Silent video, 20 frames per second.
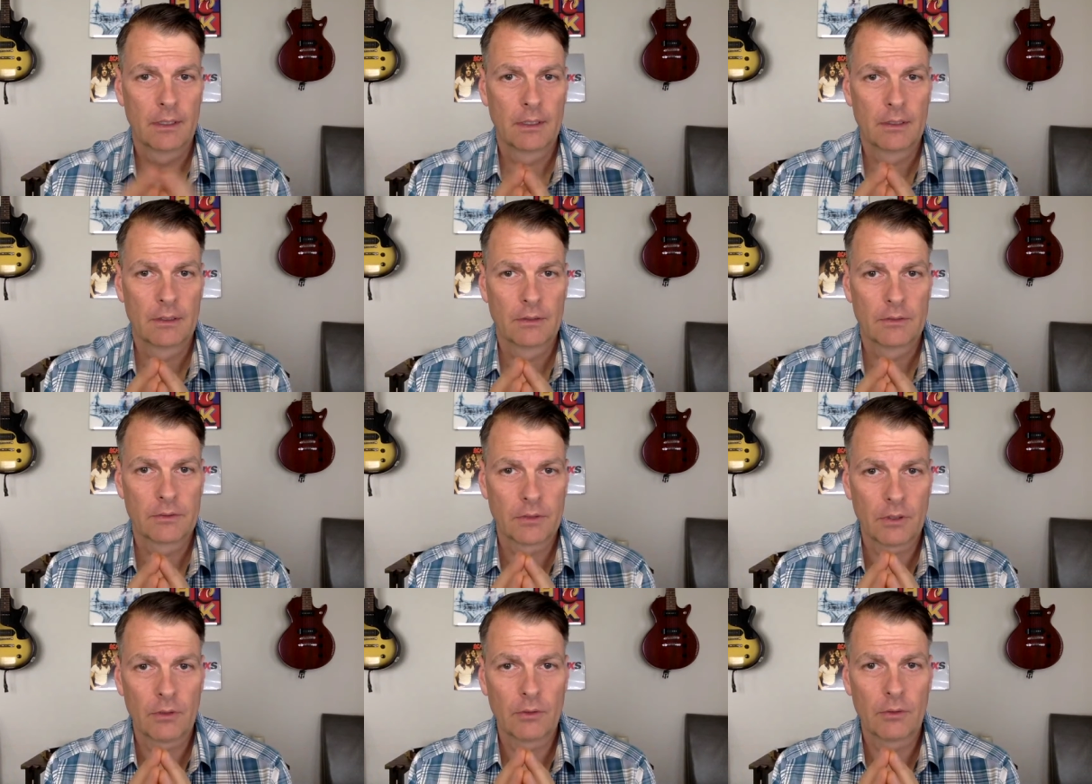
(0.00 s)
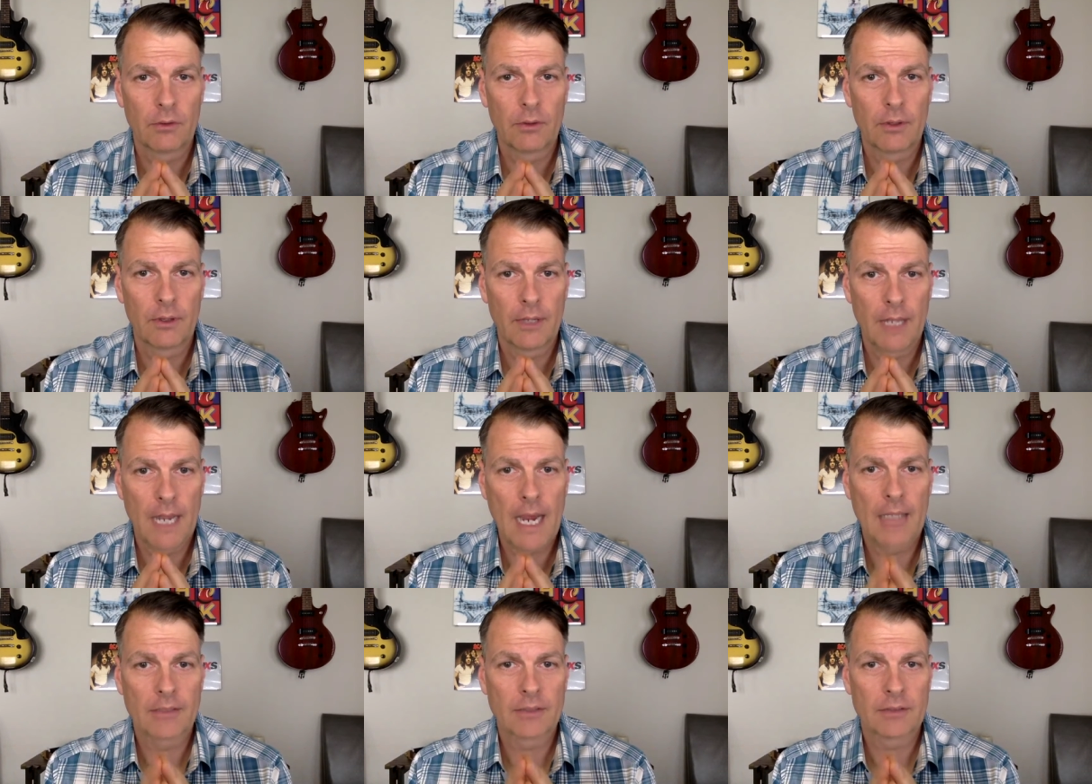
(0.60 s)
So
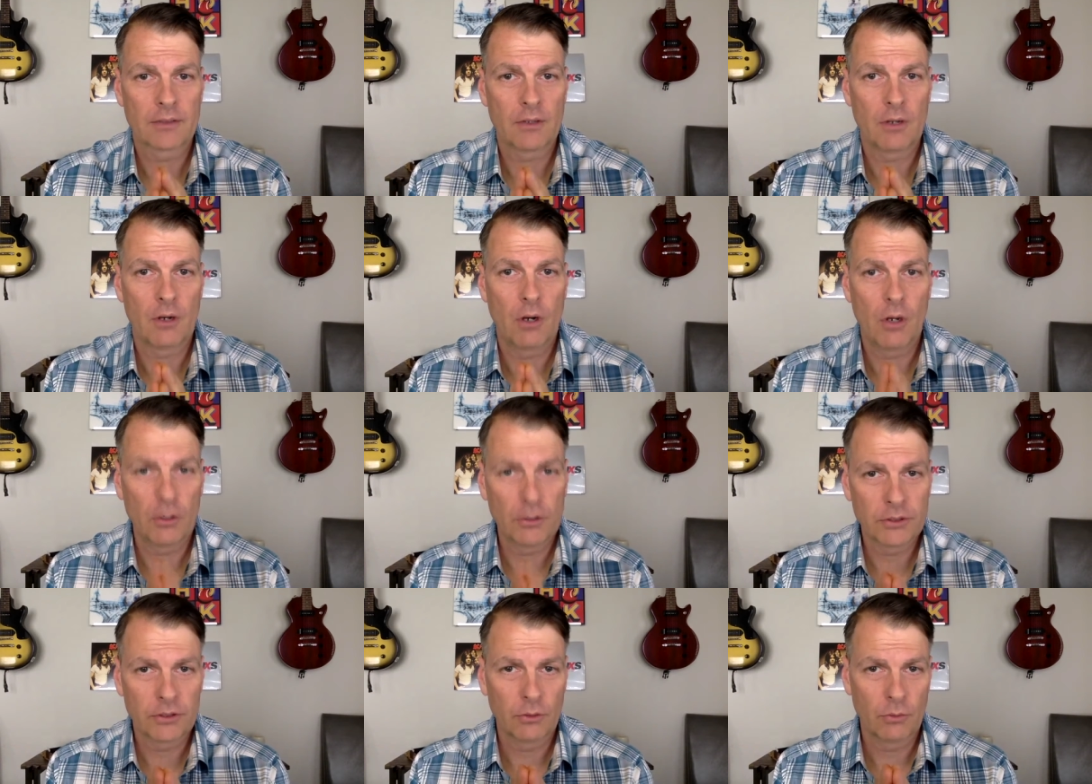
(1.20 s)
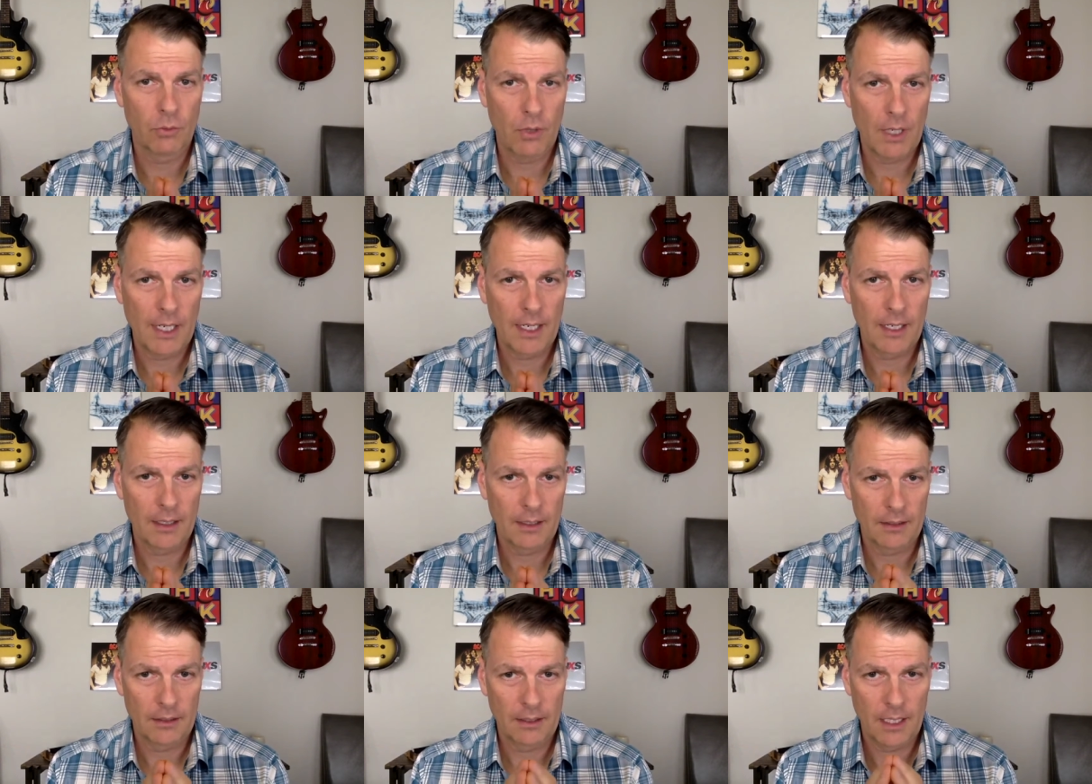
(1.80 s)
that's also
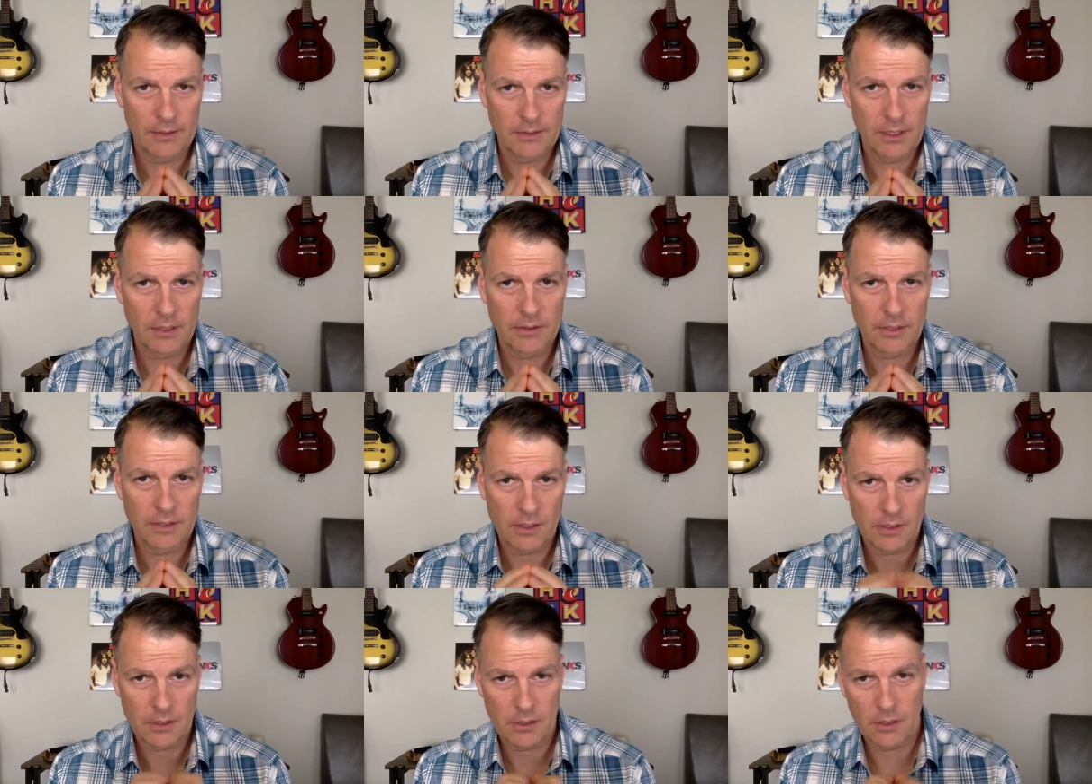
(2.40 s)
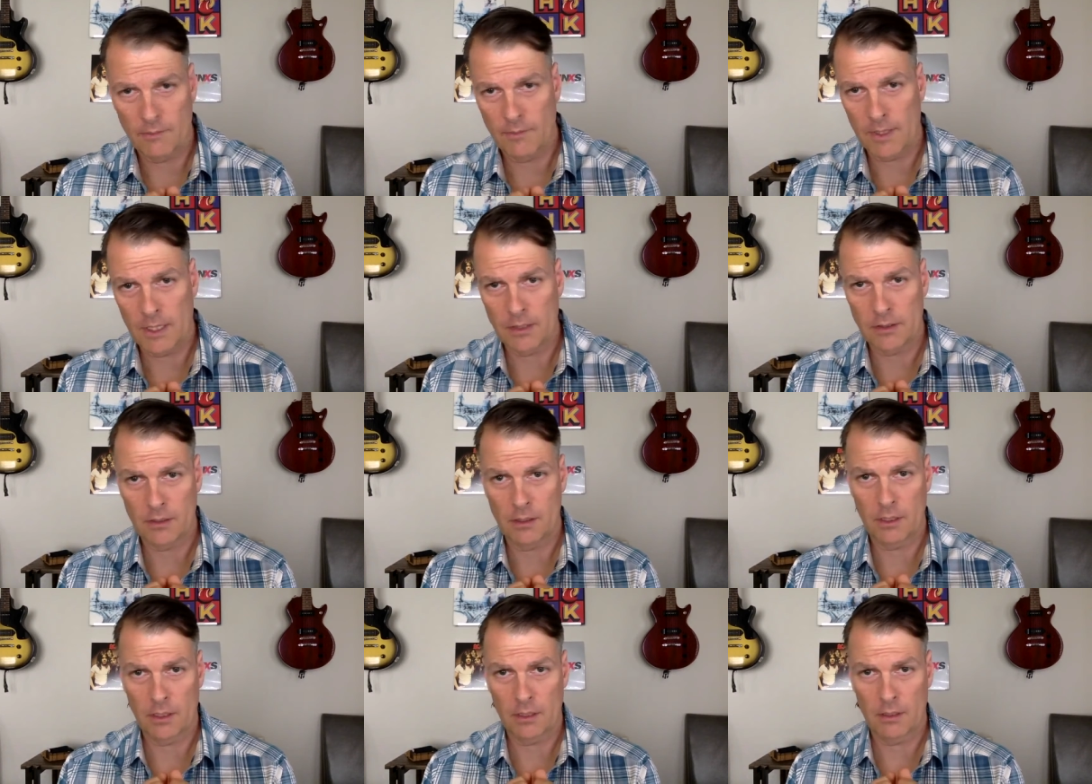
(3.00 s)
why SSL certificates
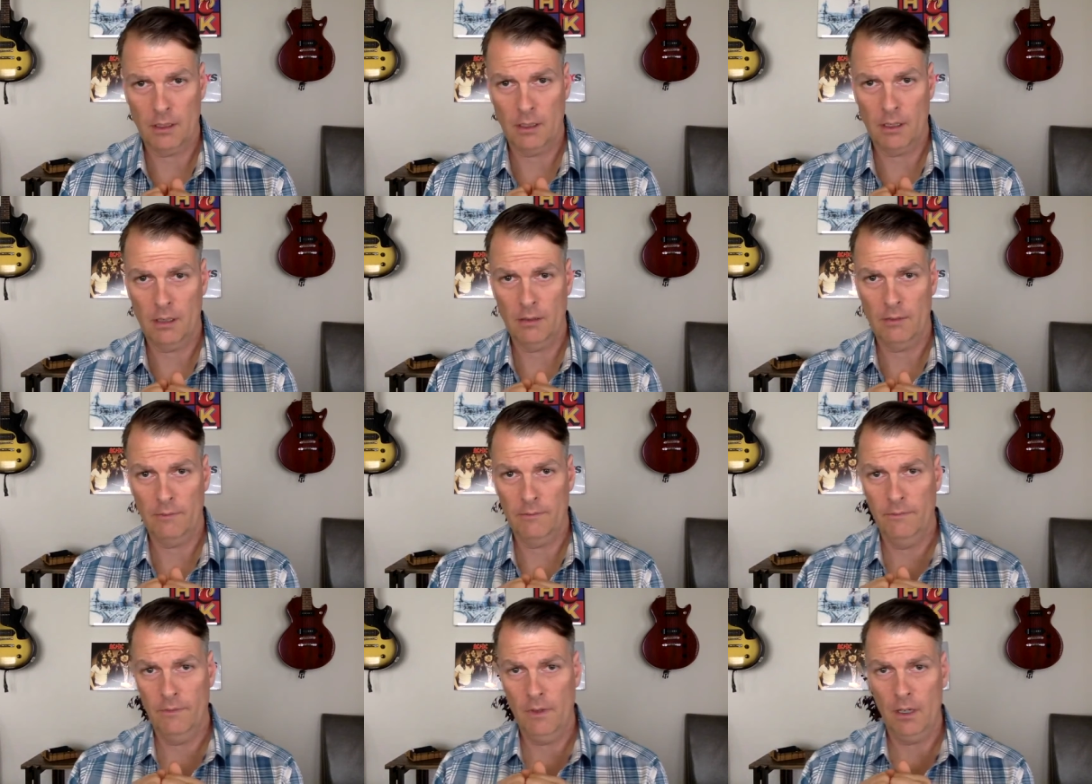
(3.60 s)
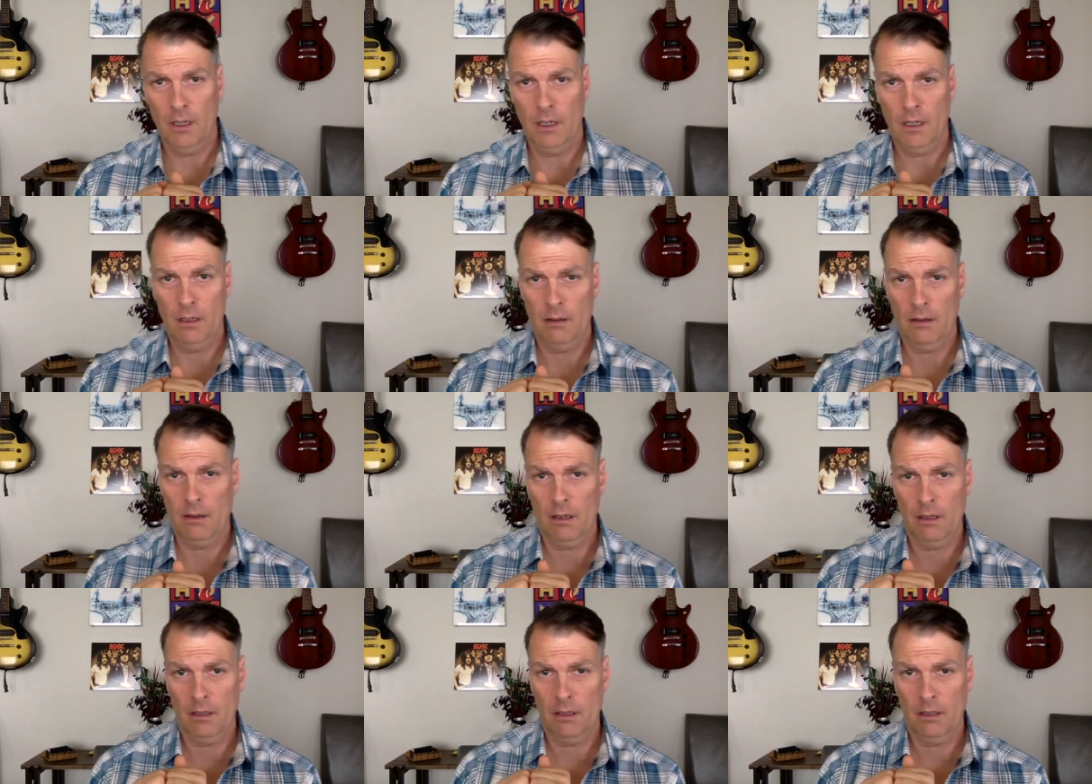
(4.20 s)
are
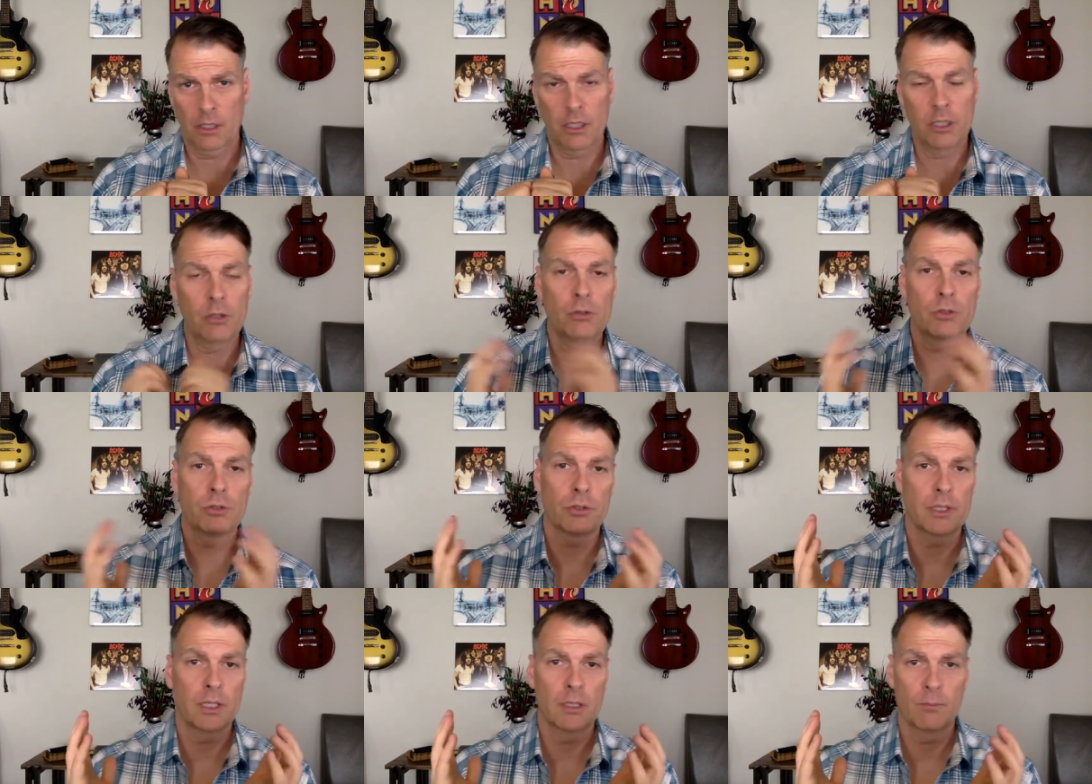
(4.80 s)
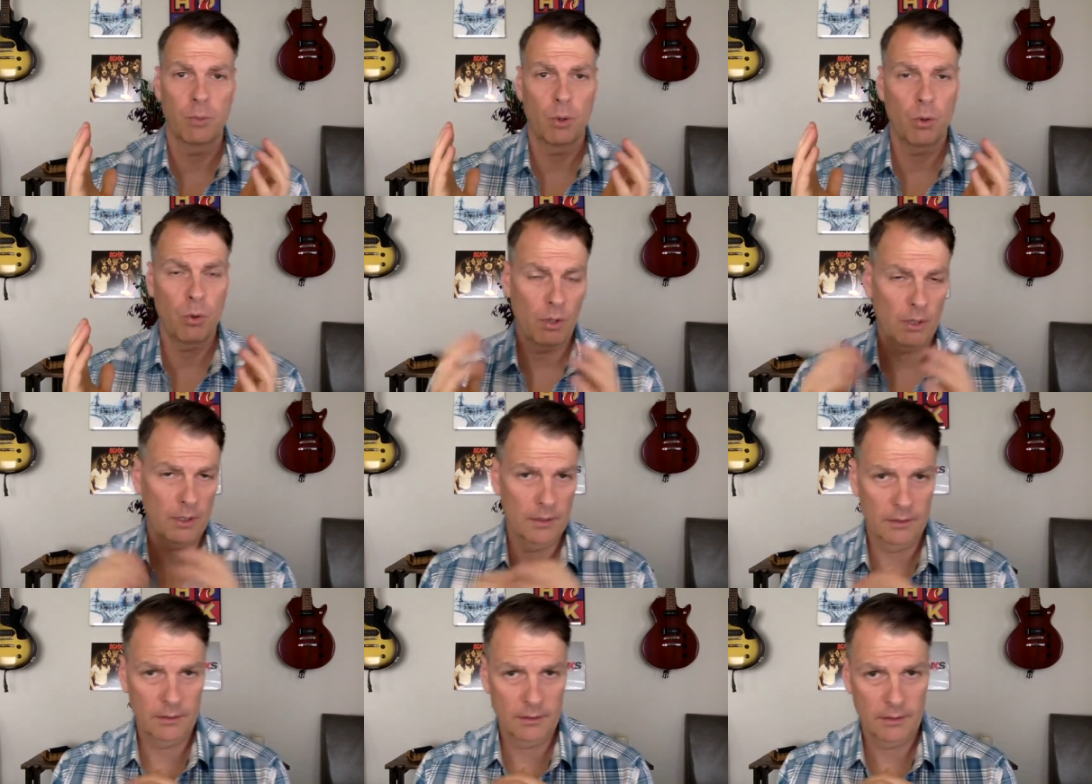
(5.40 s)
hugely
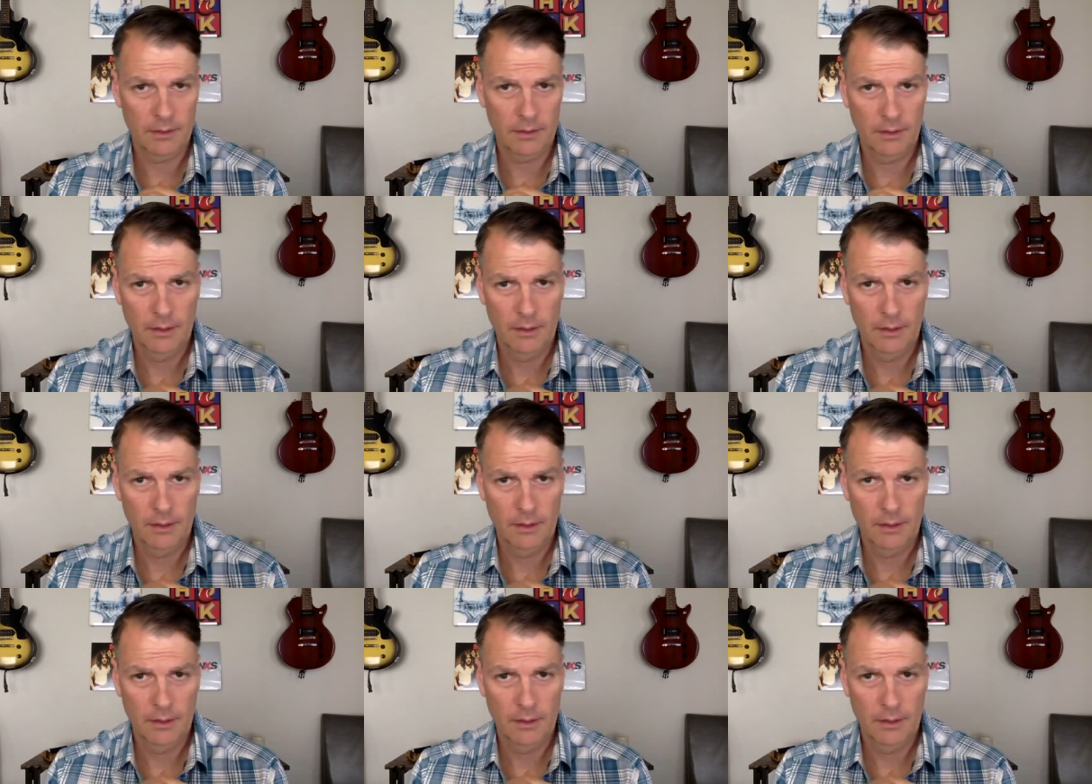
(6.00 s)
important.